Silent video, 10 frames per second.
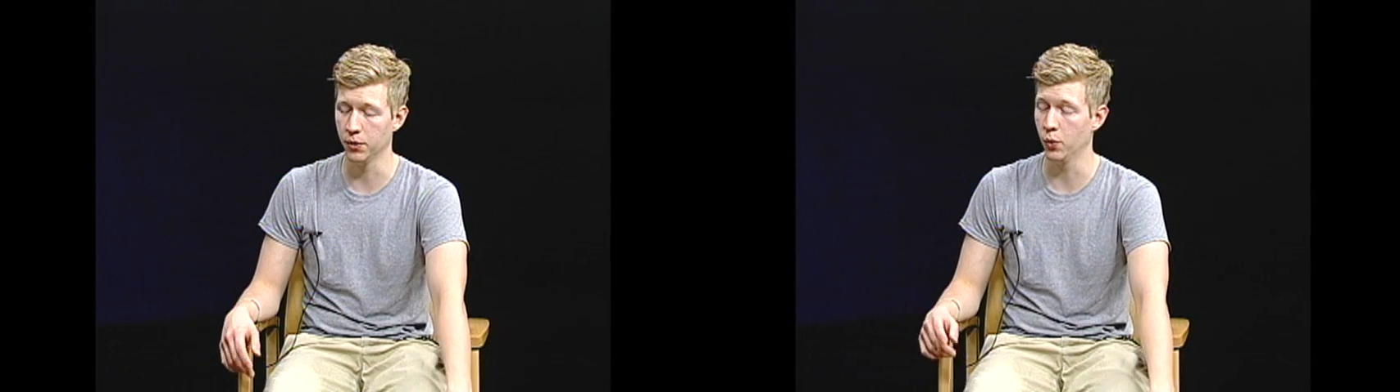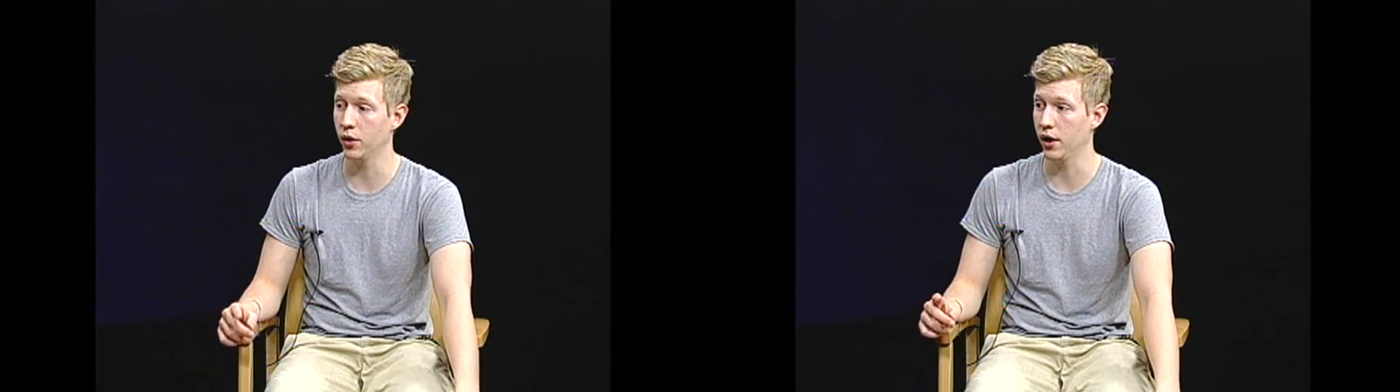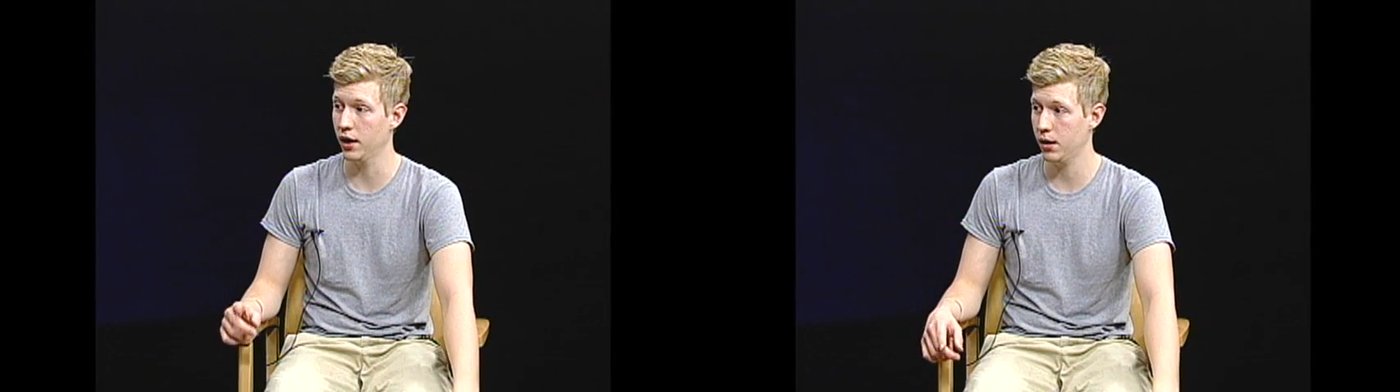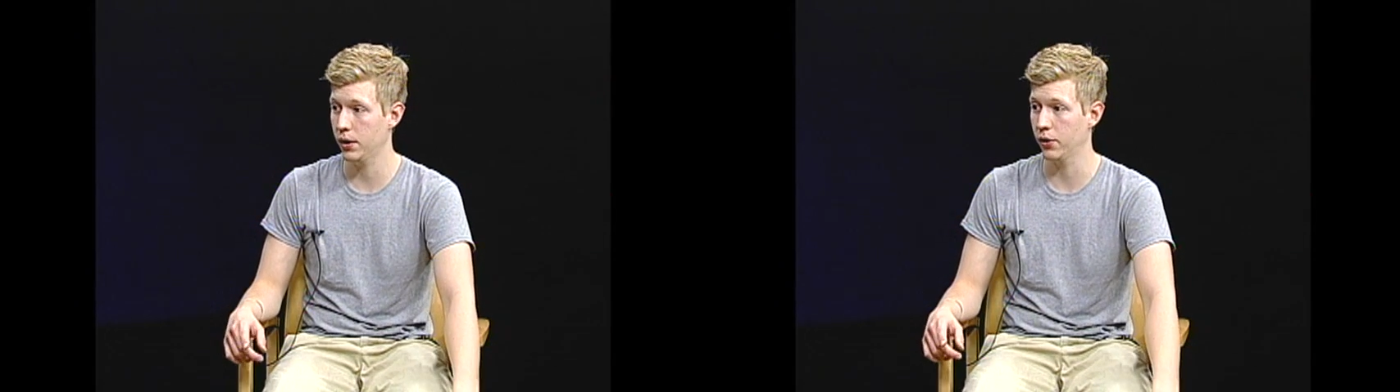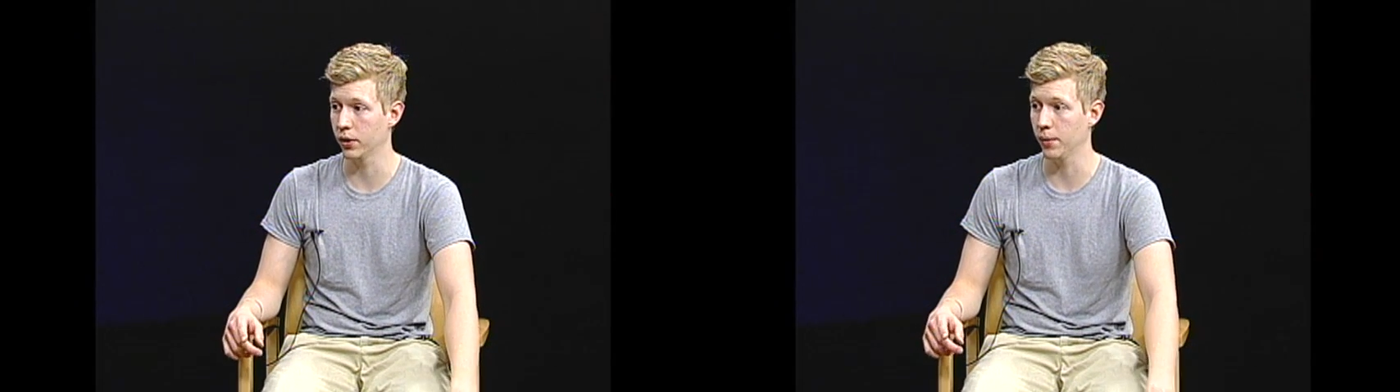But what I am
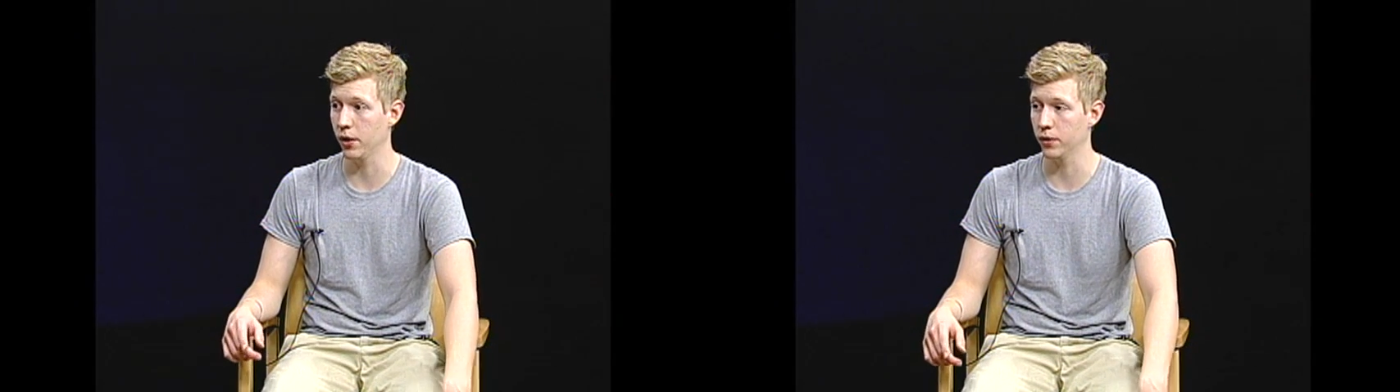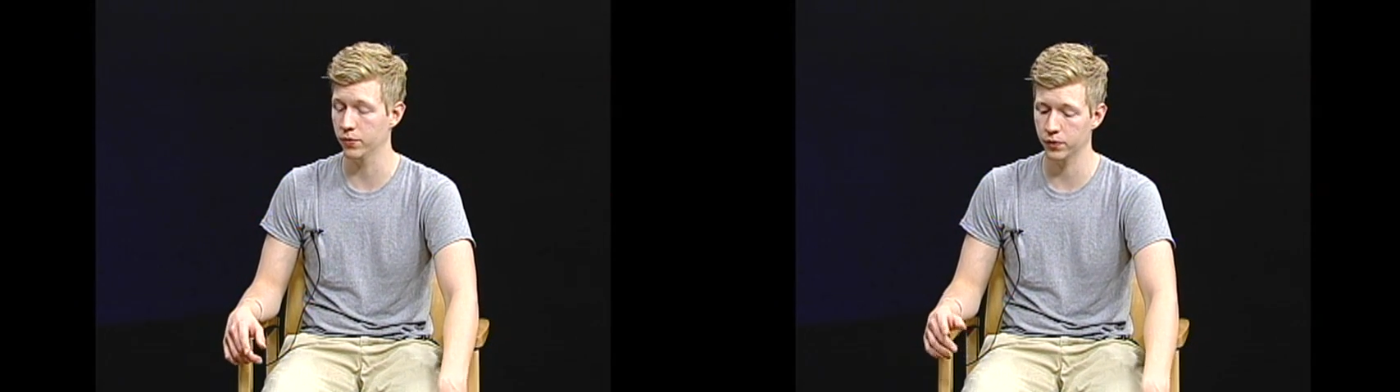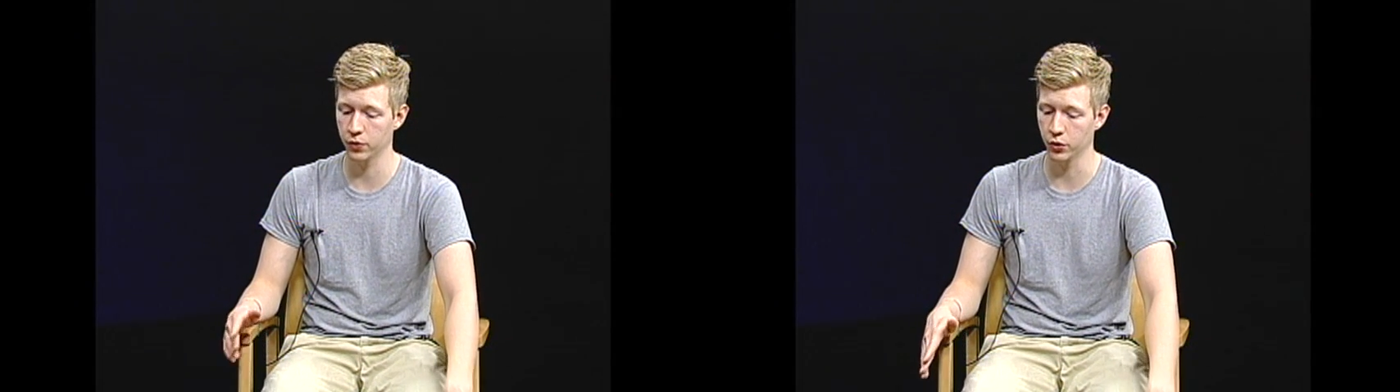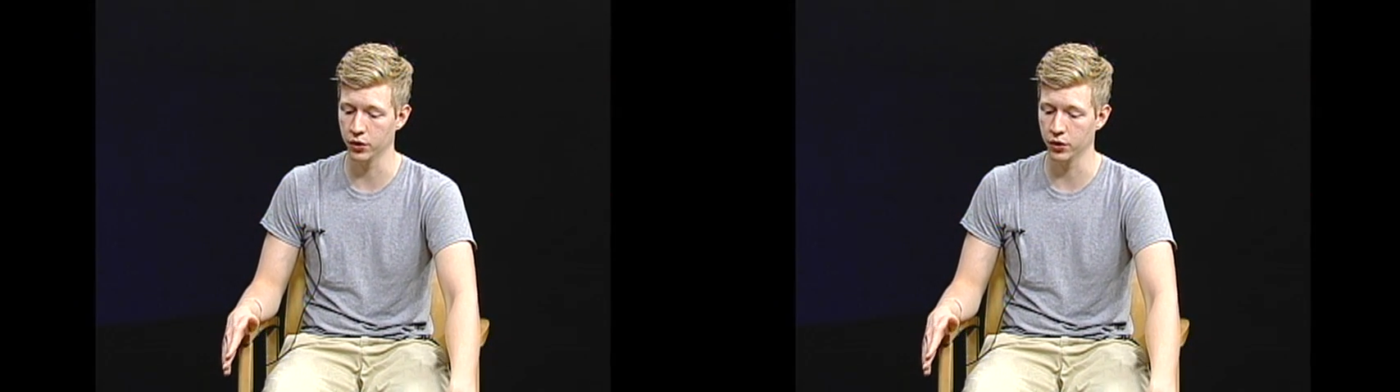hearing about it through